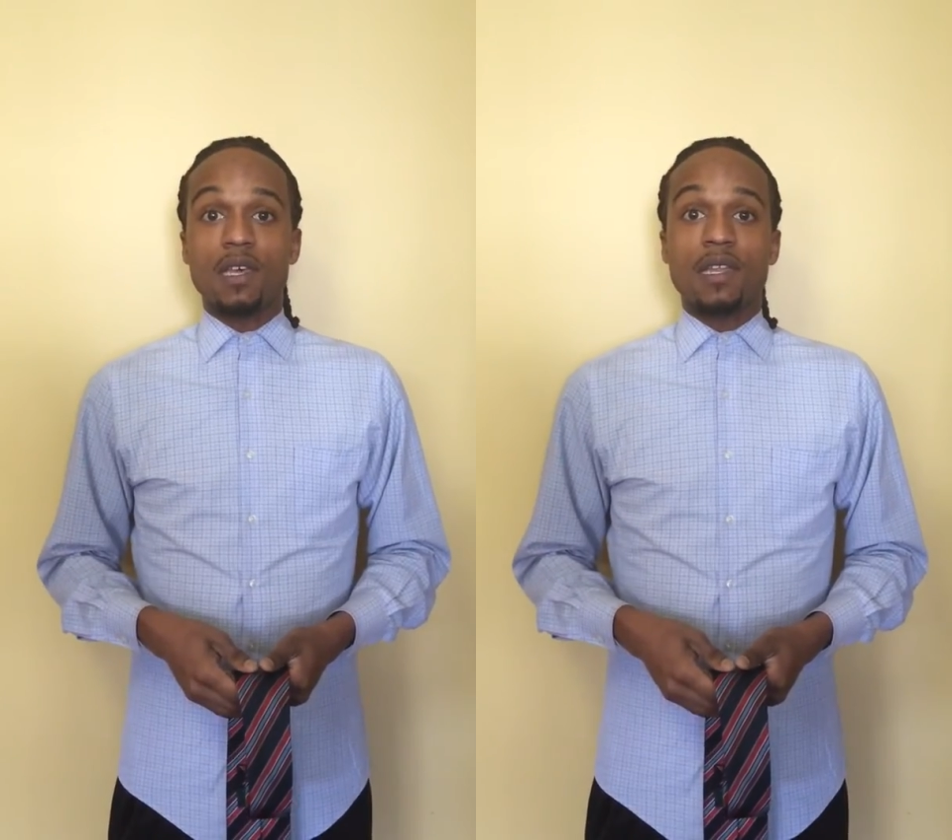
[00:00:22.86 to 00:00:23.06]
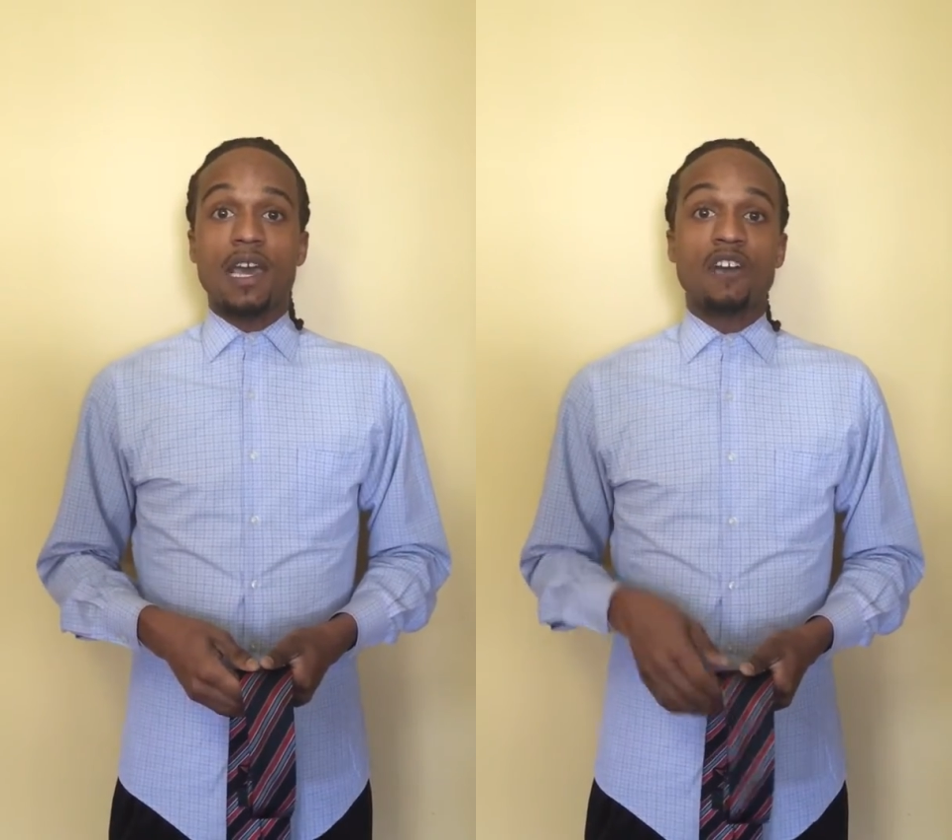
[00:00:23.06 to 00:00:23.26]

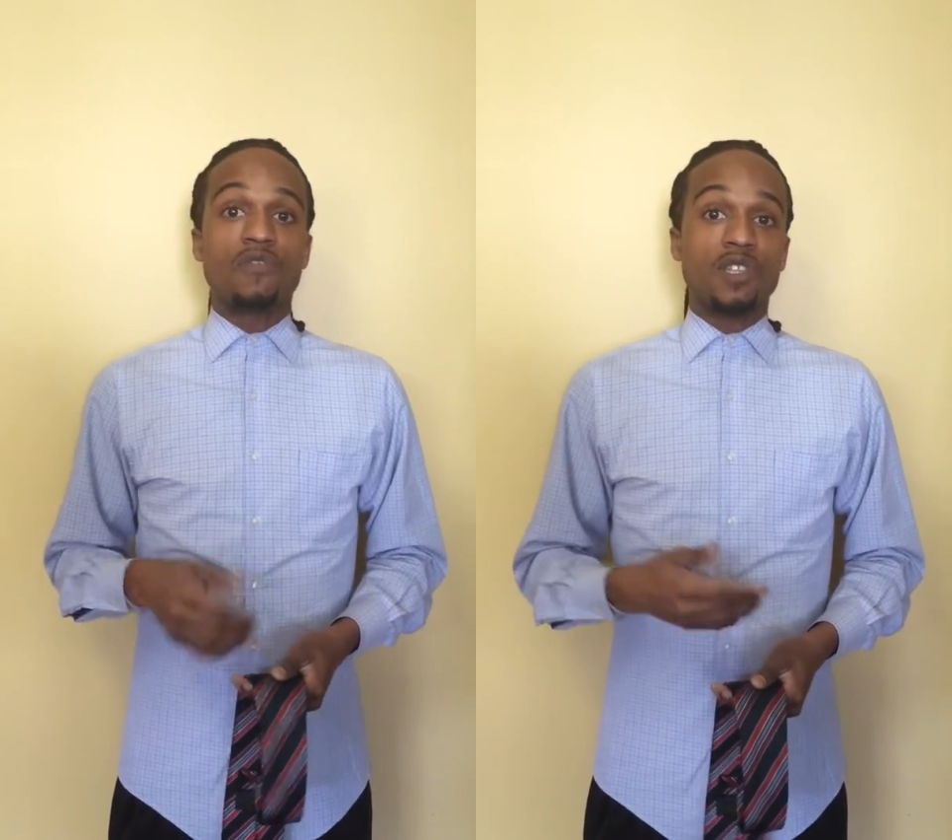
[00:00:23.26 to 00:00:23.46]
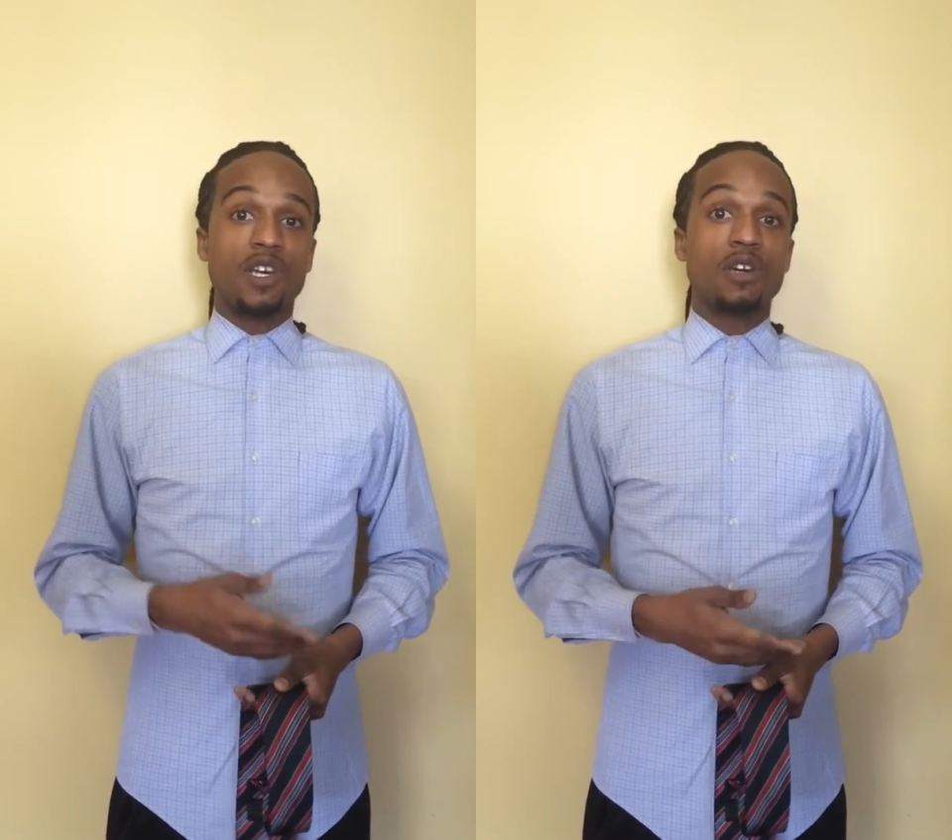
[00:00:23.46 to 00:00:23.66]
Now
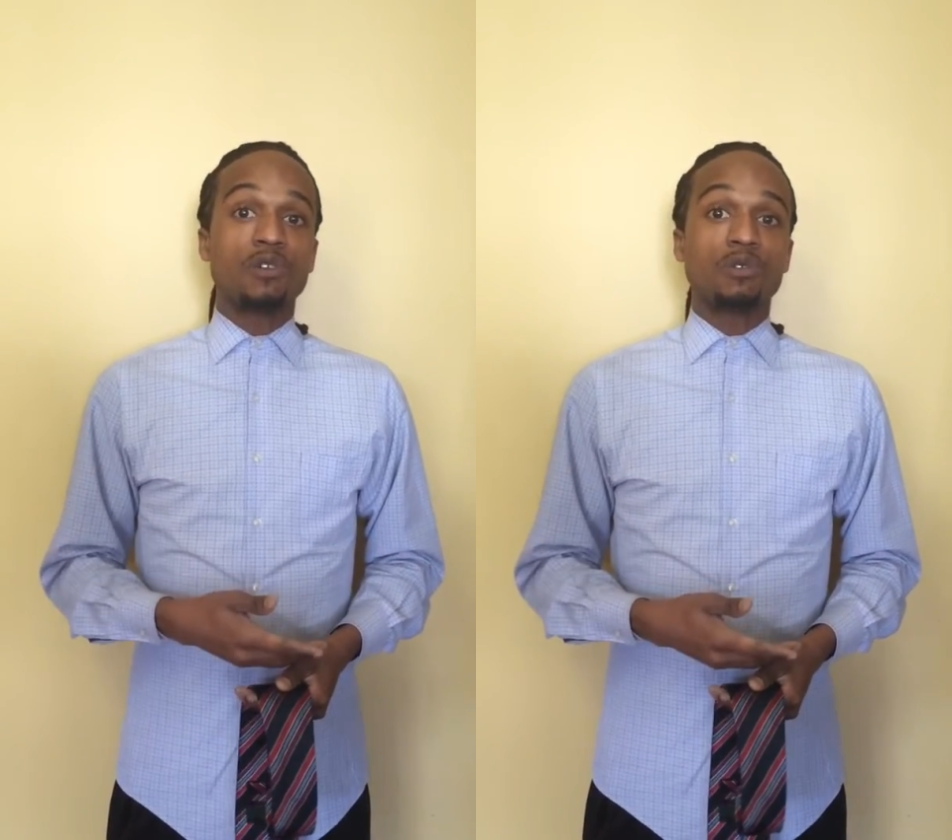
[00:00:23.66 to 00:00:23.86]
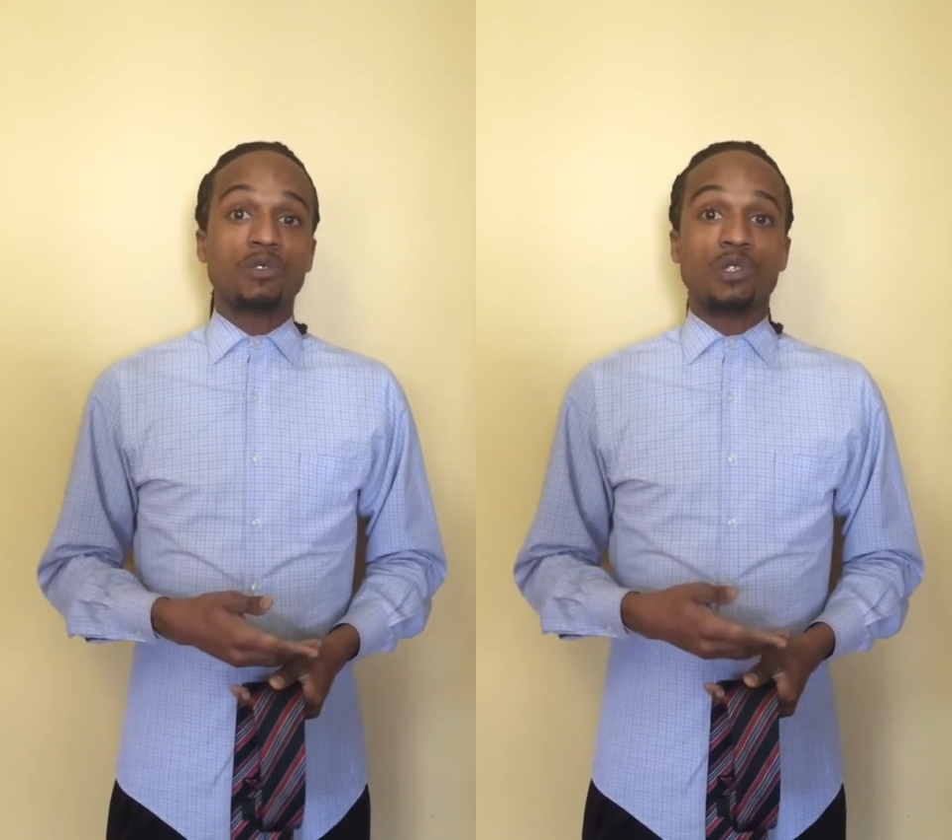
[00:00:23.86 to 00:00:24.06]
for
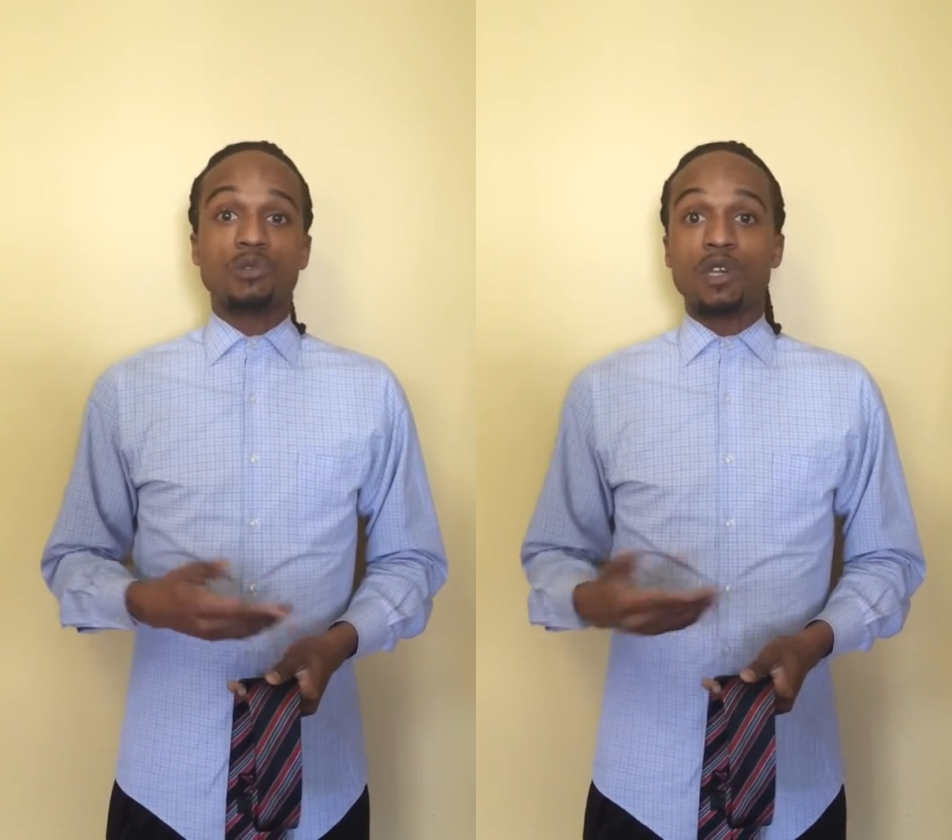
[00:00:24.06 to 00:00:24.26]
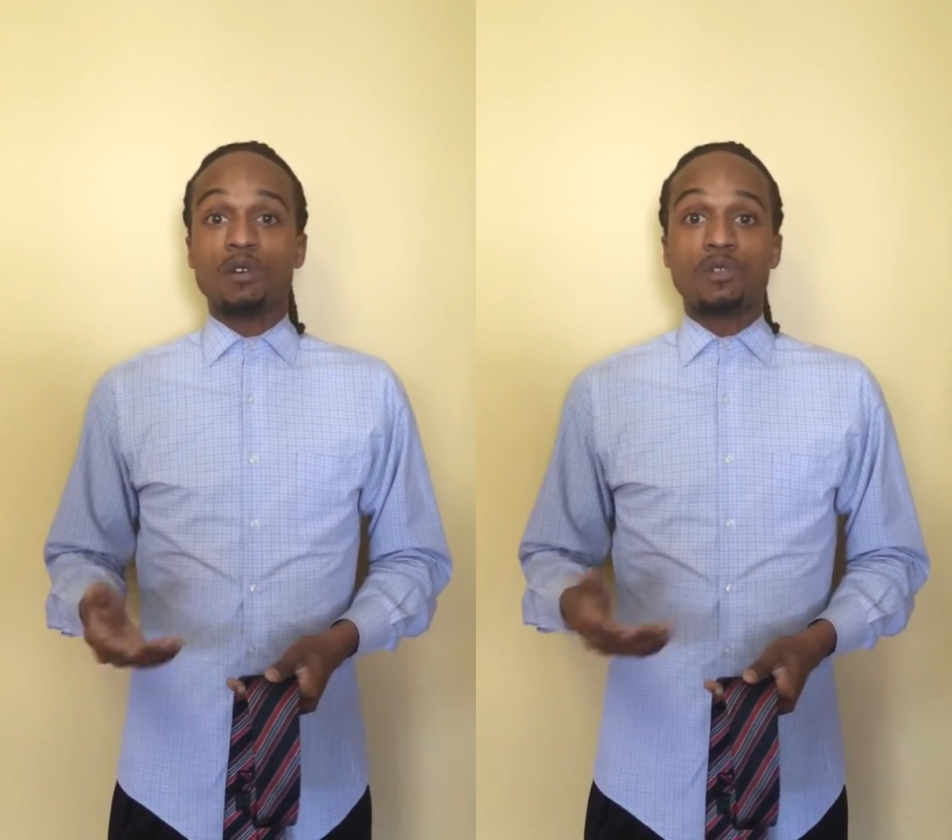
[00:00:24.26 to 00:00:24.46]
those who
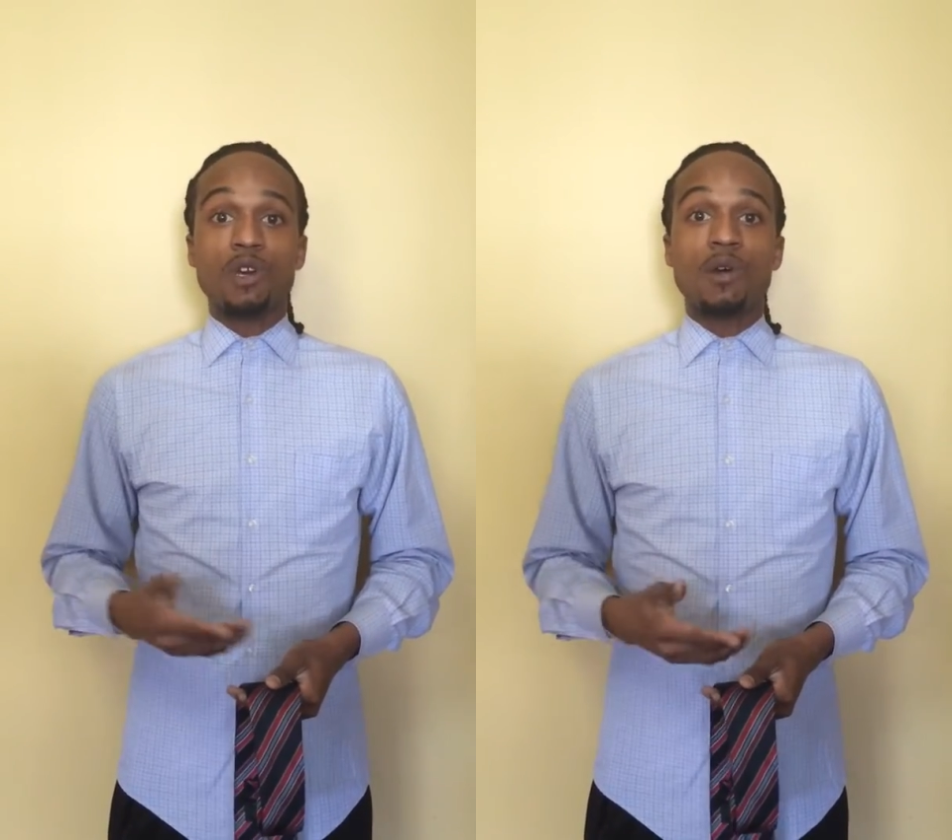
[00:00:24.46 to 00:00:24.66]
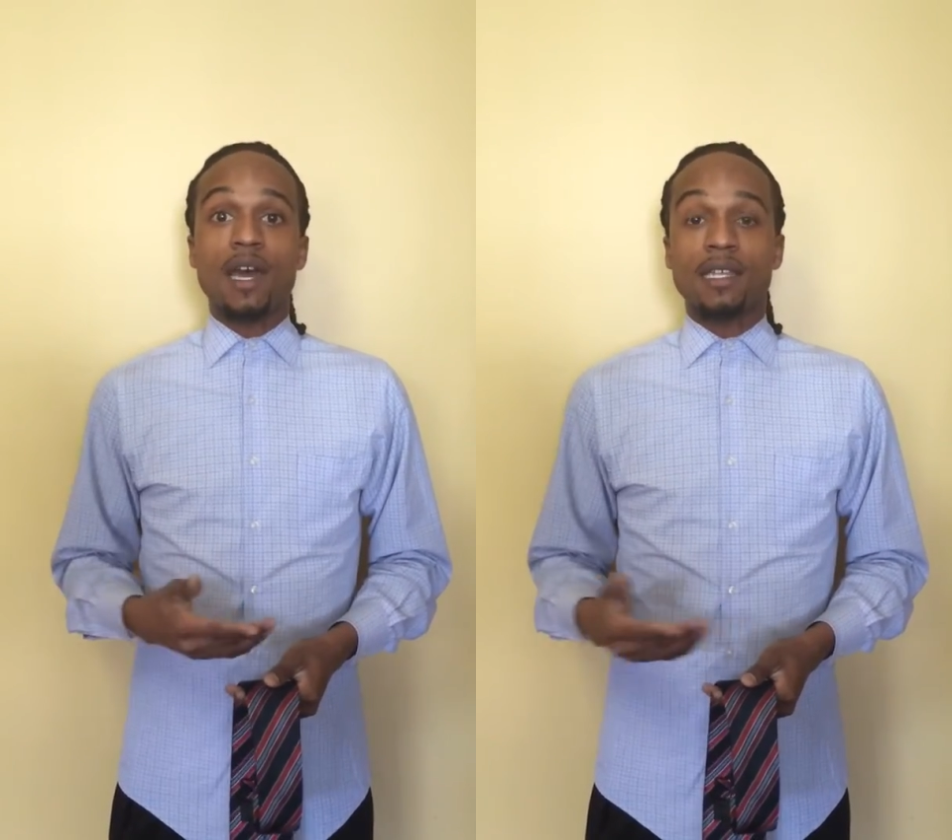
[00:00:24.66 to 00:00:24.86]
don't
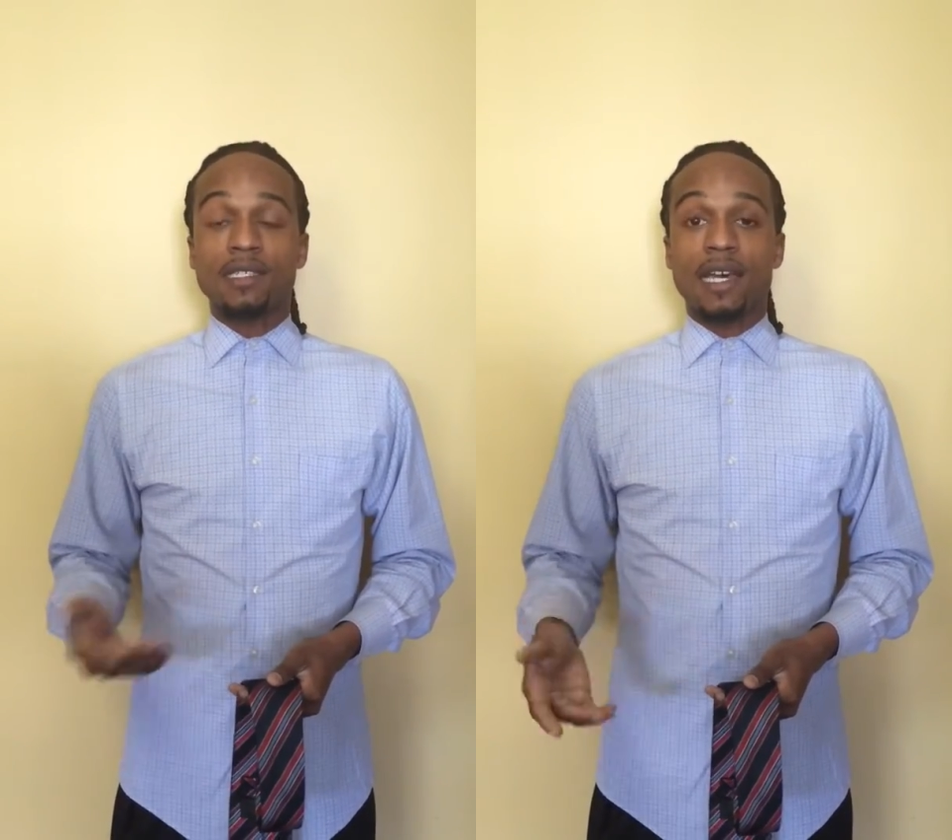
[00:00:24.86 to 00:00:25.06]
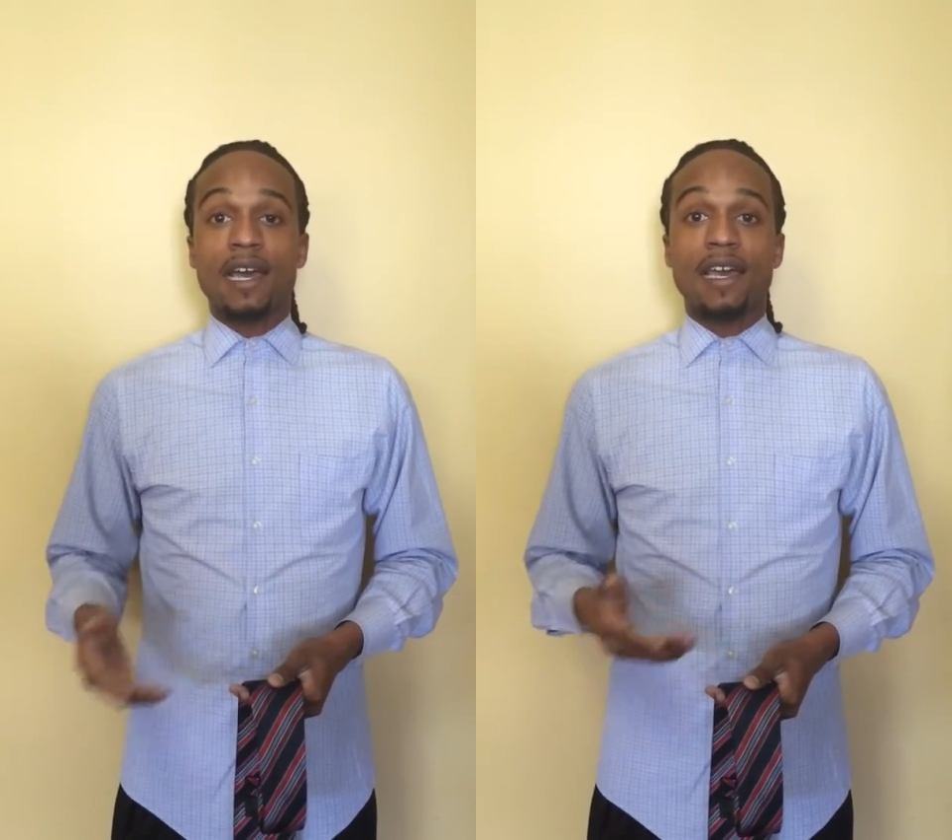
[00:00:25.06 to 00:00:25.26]
know how to
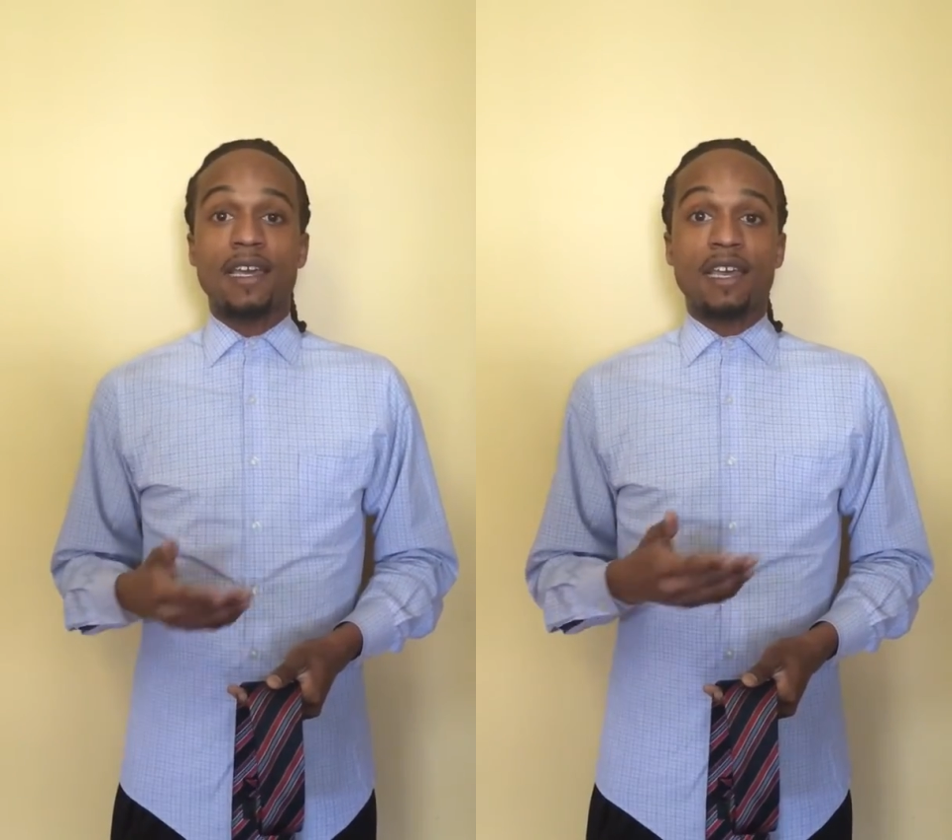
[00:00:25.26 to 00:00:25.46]
tie